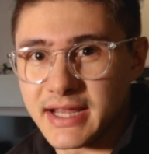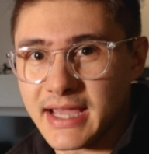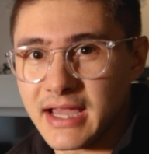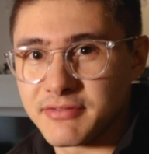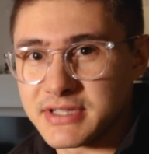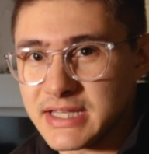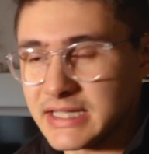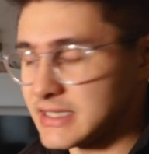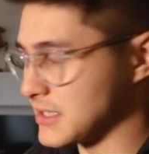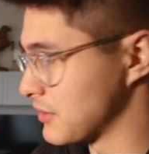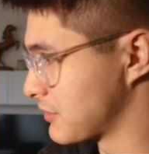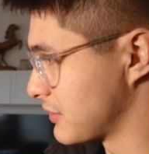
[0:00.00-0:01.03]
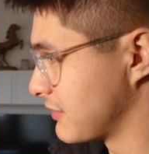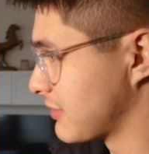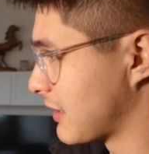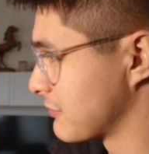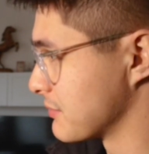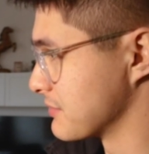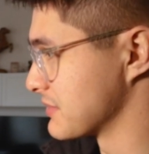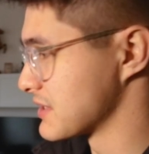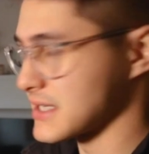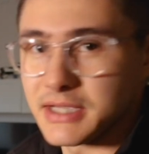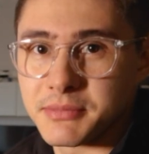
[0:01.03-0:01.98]
I have is the 18-35 from
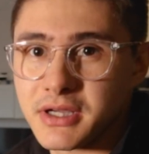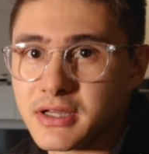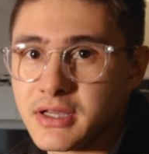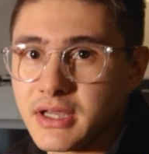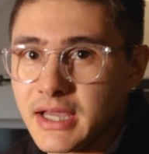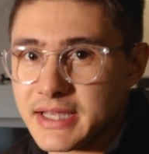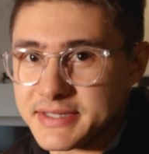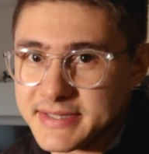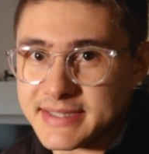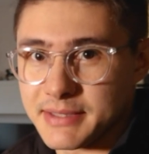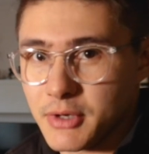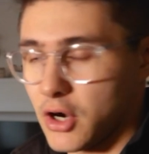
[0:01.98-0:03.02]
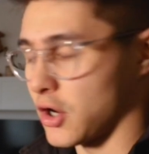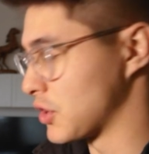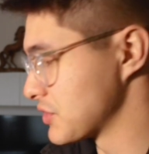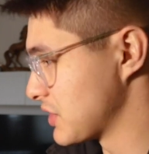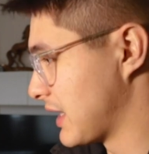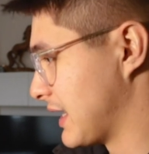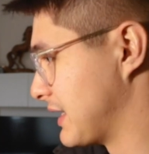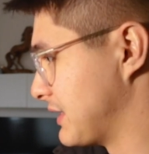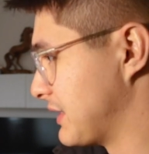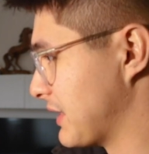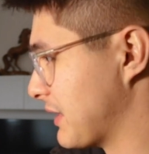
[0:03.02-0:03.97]
Sigma. It's a Sigma Art,
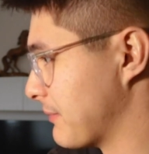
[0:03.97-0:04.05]
and